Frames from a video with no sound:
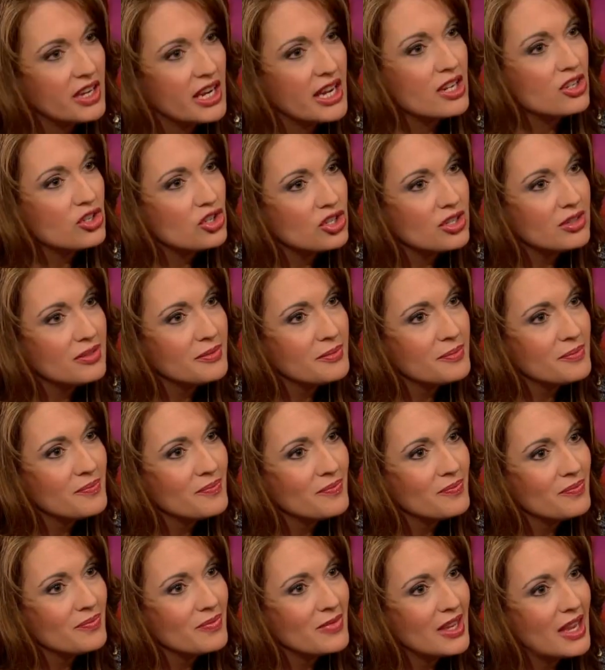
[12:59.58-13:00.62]
an inch.
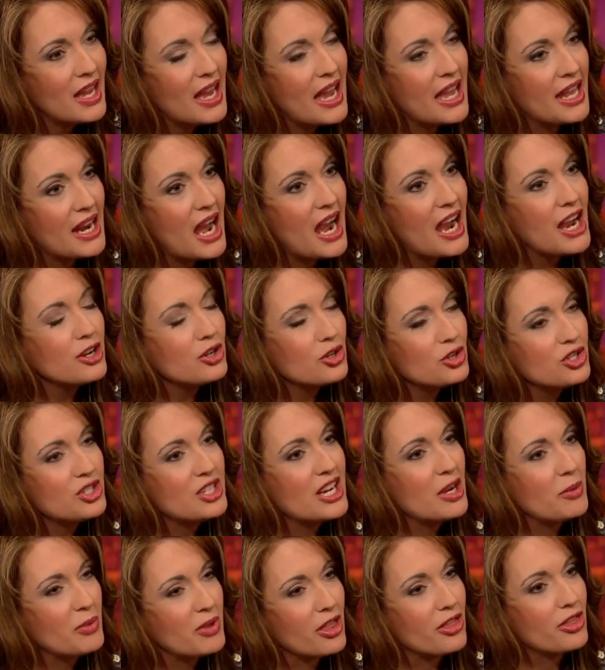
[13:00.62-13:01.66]
And I
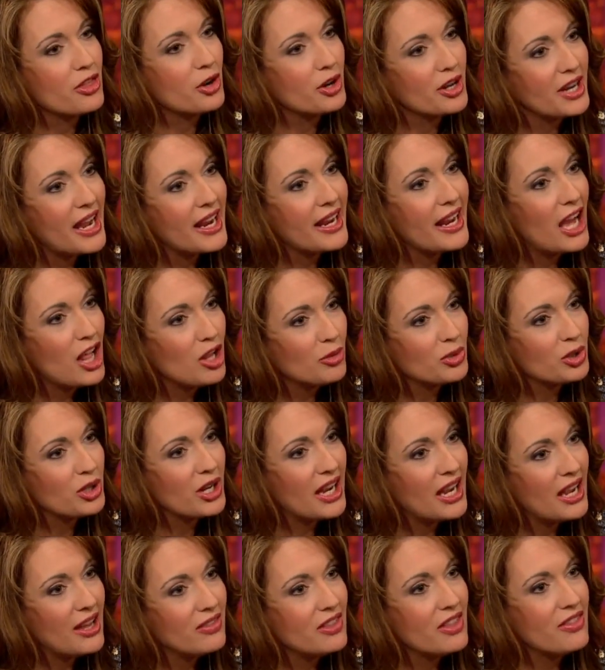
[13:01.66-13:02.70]
understand with a .38 caliber
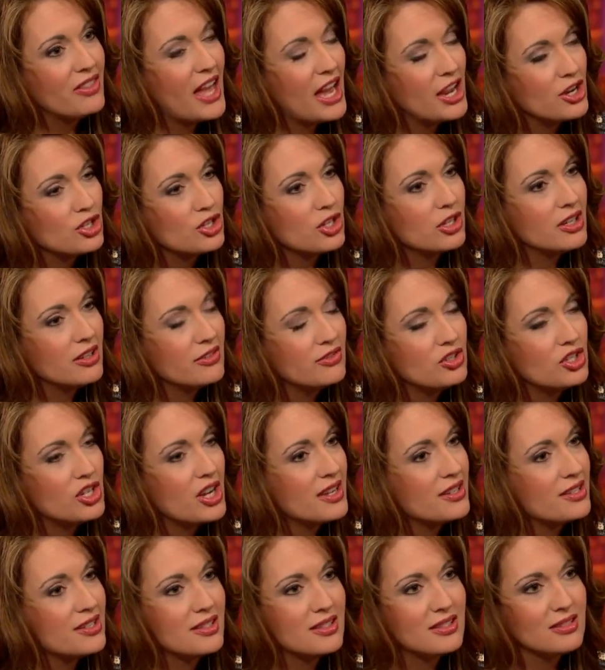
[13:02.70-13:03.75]
gun that should have
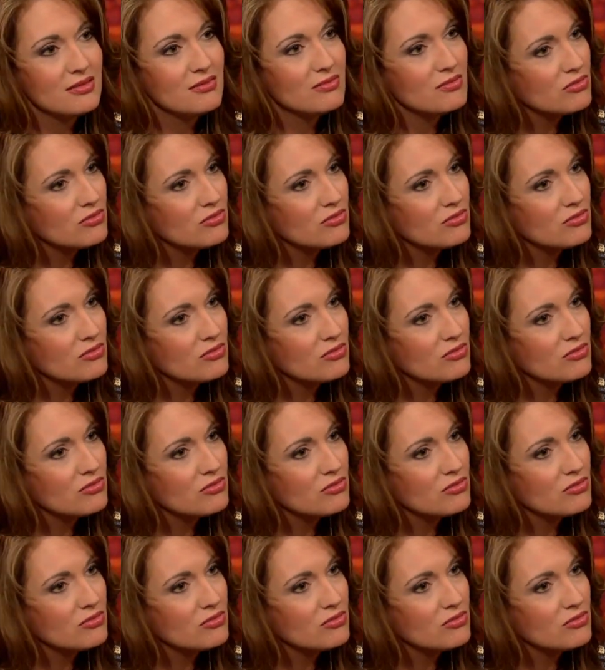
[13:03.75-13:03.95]
just